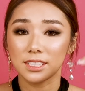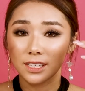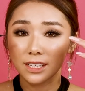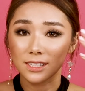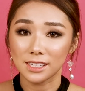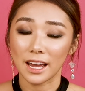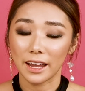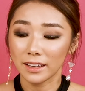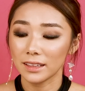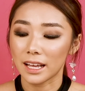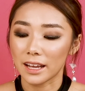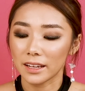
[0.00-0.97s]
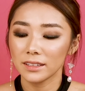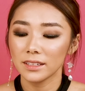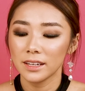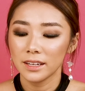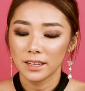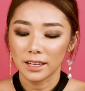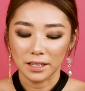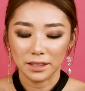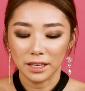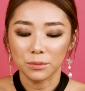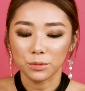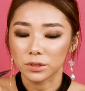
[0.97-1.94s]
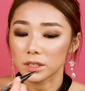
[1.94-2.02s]
the entire line, and
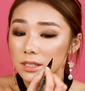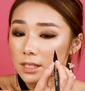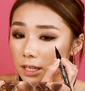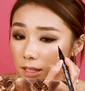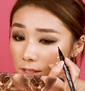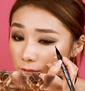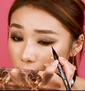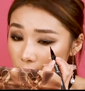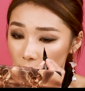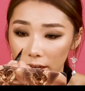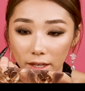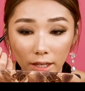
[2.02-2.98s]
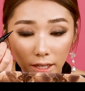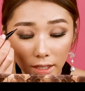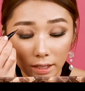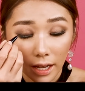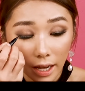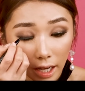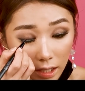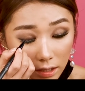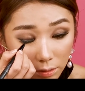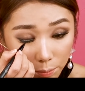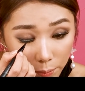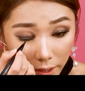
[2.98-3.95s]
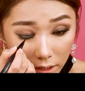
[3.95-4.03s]
that will intensify and hide
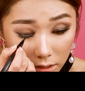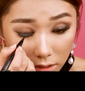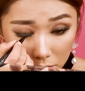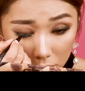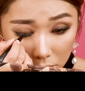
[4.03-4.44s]
the bend.